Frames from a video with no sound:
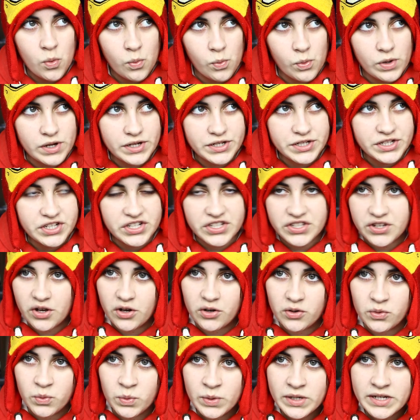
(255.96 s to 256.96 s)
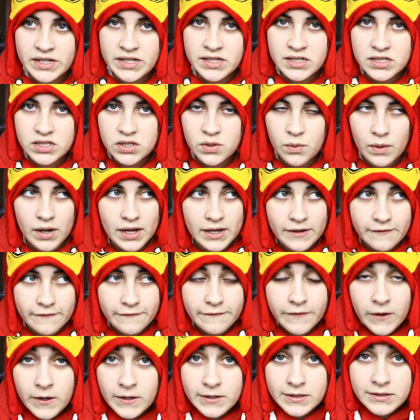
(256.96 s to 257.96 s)
which is always quite
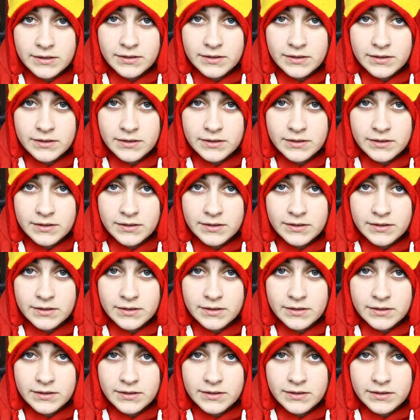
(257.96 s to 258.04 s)
fun.